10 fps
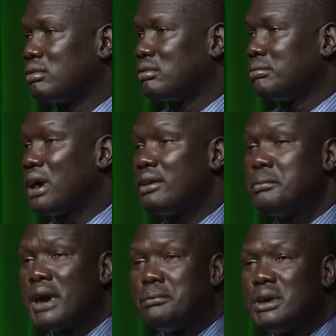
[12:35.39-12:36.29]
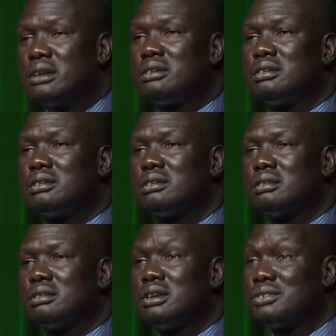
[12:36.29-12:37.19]
by the man-made
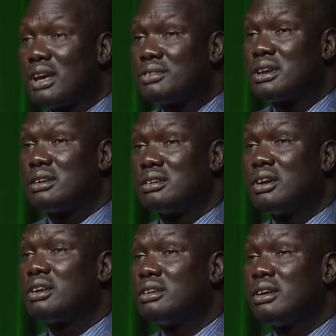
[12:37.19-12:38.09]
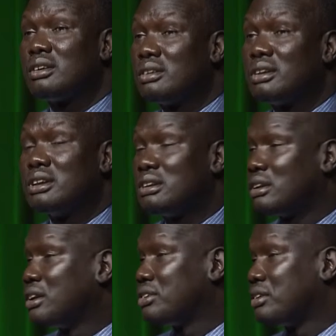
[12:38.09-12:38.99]
disaster, not the
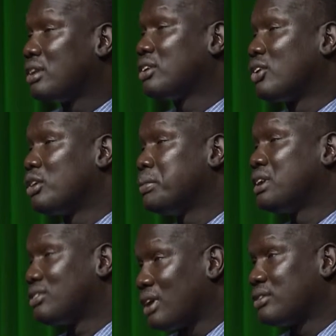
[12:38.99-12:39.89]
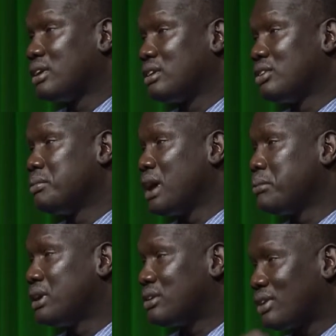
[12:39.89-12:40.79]
international, not the God-made disaster. It is a
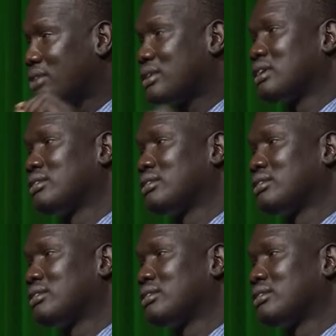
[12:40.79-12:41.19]
man-made disaster.